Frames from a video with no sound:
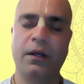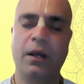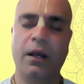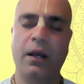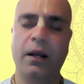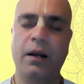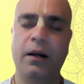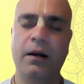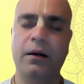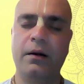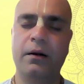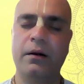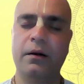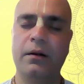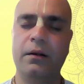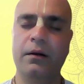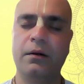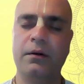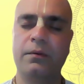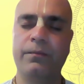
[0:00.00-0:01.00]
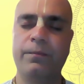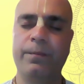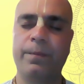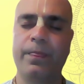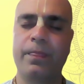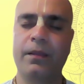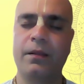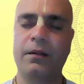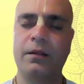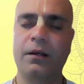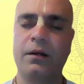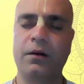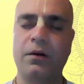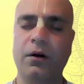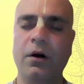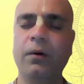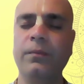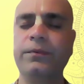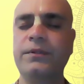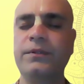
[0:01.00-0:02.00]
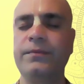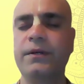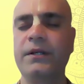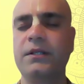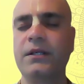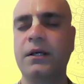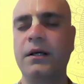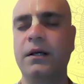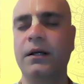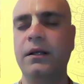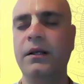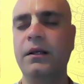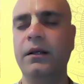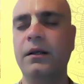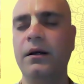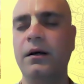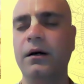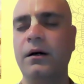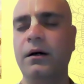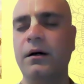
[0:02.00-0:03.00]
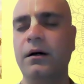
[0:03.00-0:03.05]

And the crops basically